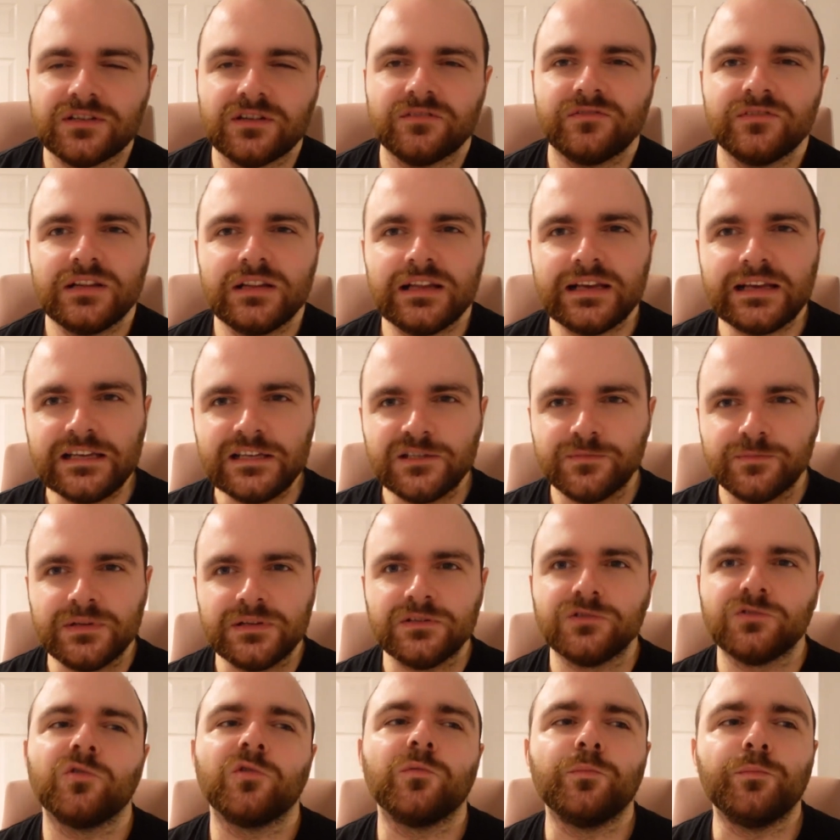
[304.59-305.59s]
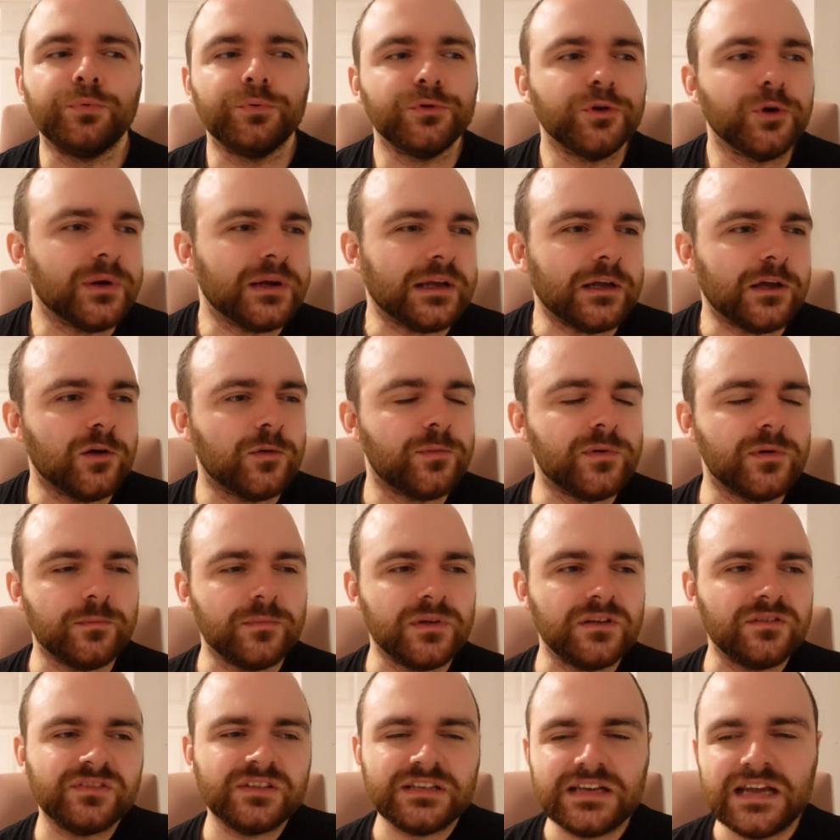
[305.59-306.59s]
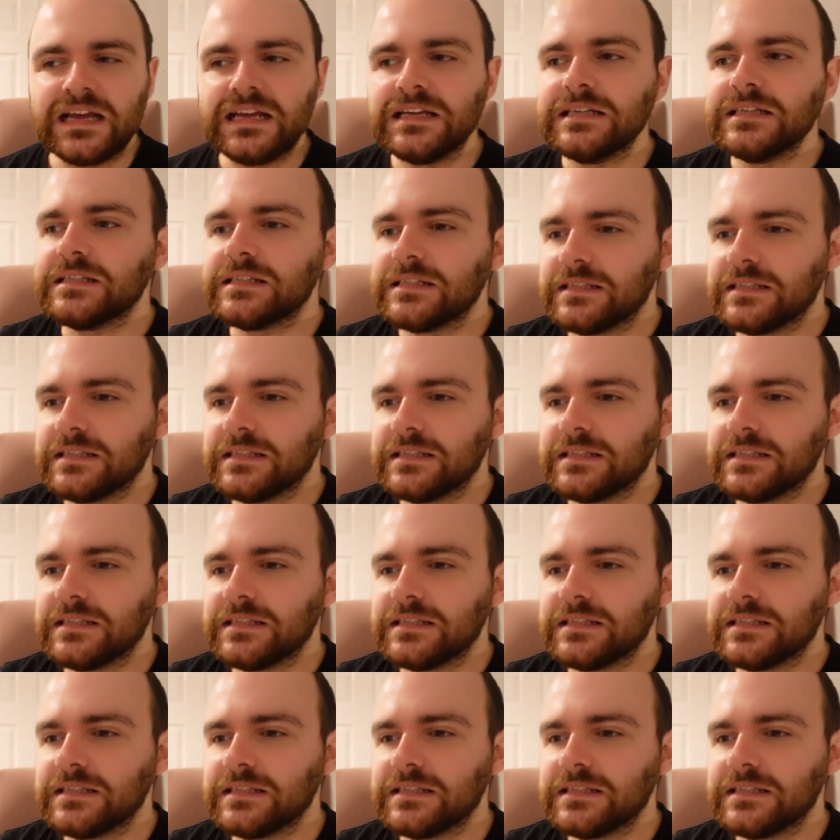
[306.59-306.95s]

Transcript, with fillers: I feel like it's been sort of brewing up in me for days